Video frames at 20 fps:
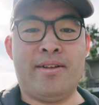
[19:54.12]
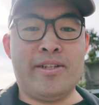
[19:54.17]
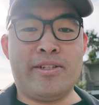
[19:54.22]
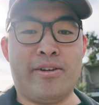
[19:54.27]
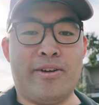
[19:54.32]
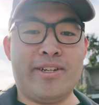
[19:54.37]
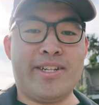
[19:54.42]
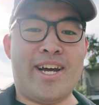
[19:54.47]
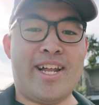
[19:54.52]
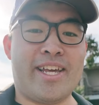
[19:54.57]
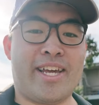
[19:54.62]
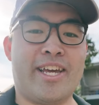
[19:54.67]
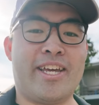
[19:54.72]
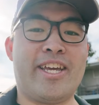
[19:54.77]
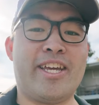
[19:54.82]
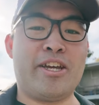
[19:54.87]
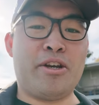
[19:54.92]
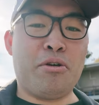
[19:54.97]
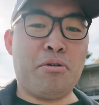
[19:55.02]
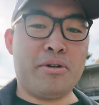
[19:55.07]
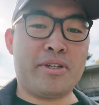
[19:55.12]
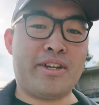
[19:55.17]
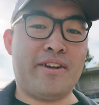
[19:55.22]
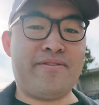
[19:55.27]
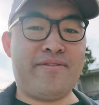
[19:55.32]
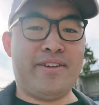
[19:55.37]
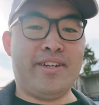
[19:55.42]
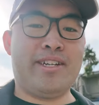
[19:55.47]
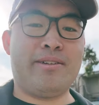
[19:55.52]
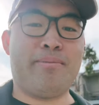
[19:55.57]
So it's not like a huge
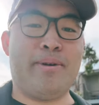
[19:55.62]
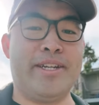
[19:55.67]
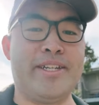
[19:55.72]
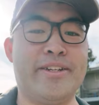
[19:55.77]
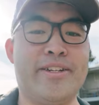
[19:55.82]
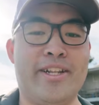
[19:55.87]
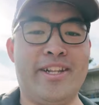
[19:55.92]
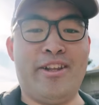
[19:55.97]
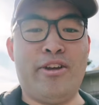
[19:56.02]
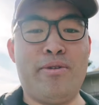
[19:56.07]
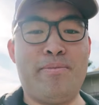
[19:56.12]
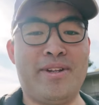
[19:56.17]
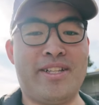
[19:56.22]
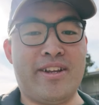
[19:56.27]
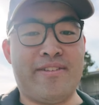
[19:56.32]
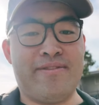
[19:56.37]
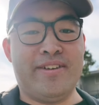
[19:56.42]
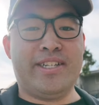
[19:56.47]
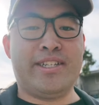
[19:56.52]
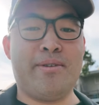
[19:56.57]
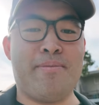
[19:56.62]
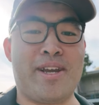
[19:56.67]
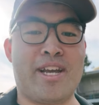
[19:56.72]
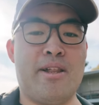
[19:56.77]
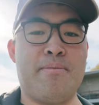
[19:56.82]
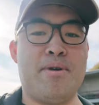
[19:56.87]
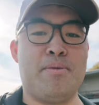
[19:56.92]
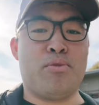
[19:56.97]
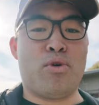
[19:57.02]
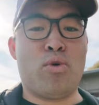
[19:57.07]
difference, but it's a little bit different to make it
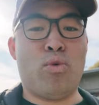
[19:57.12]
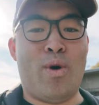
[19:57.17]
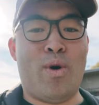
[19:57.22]
a bit more